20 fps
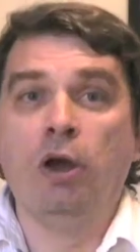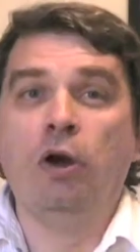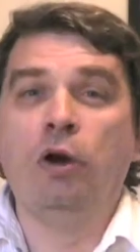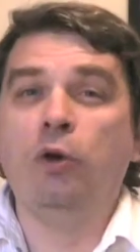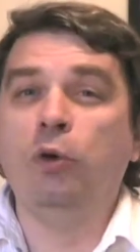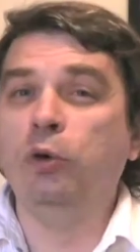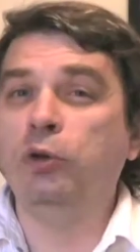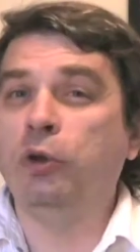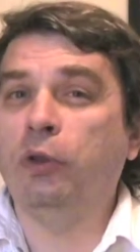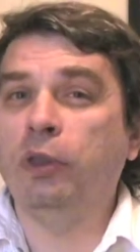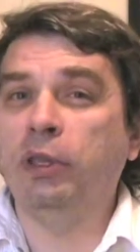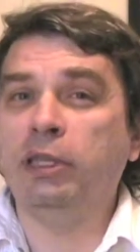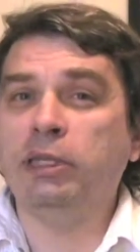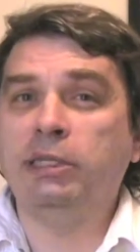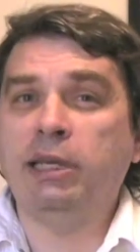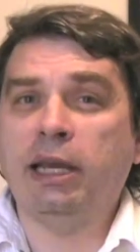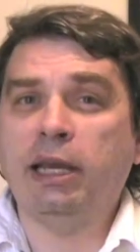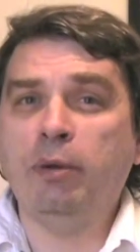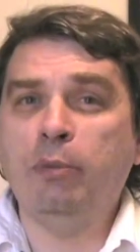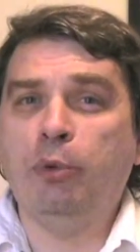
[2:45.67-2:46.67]
who is only the
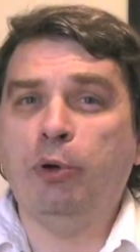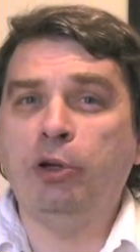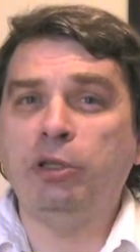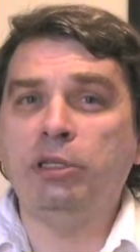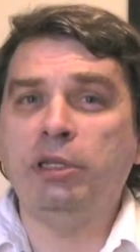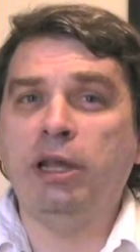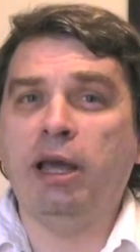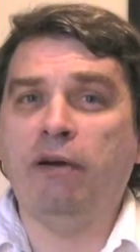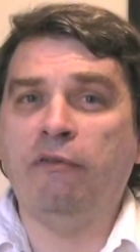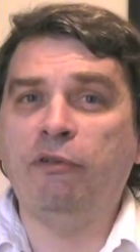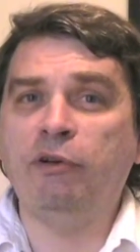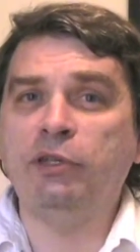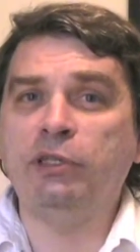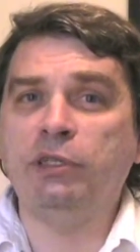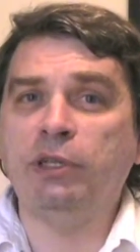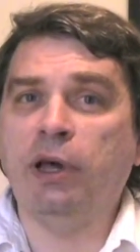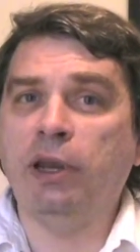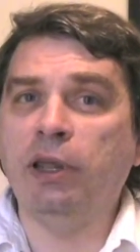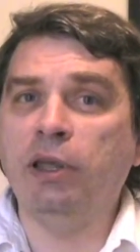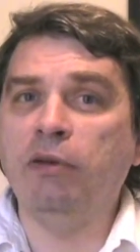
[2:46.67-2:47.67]
second person ever
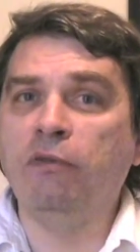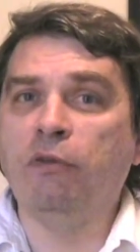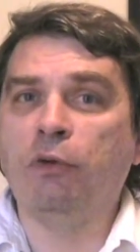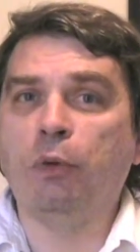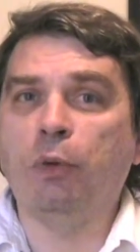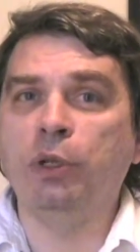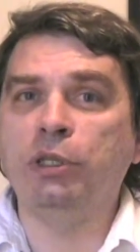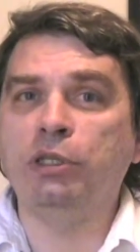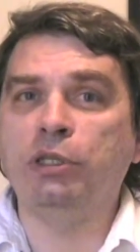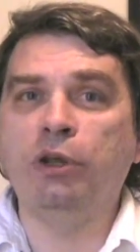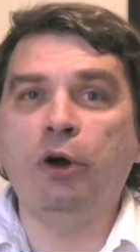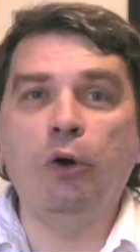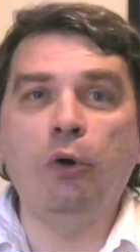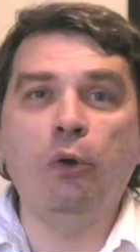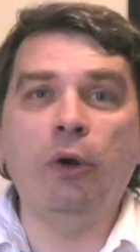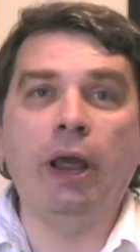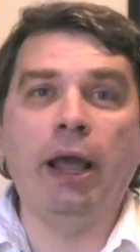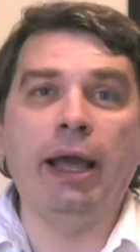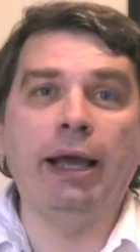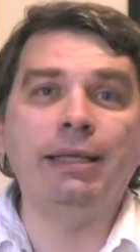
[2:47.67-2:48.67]
studied for what's
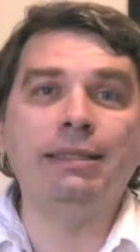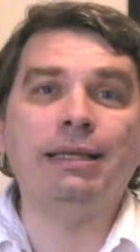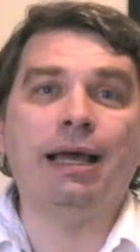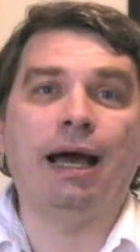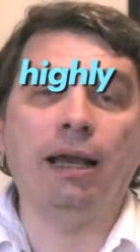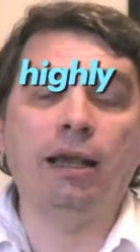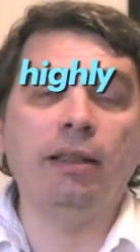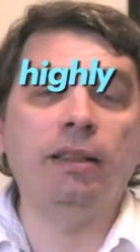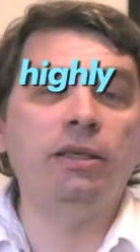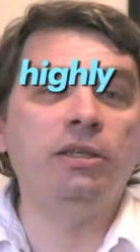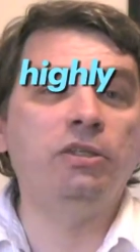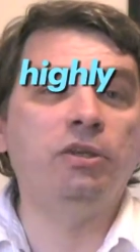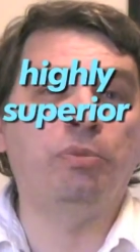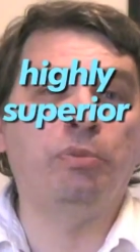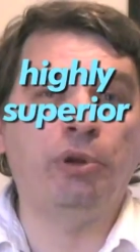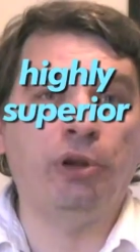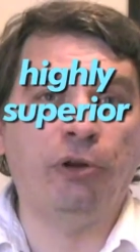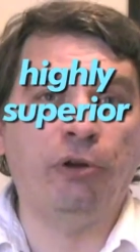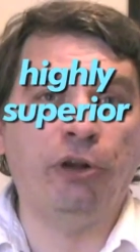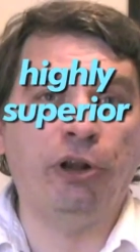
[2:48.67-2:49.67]
known as highly
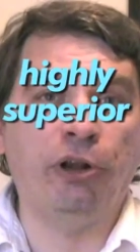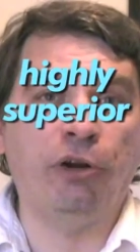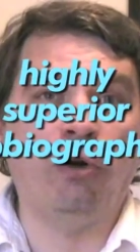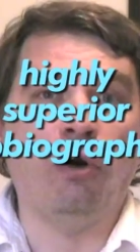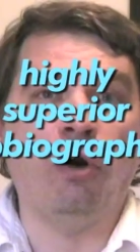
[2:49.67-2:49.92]
superior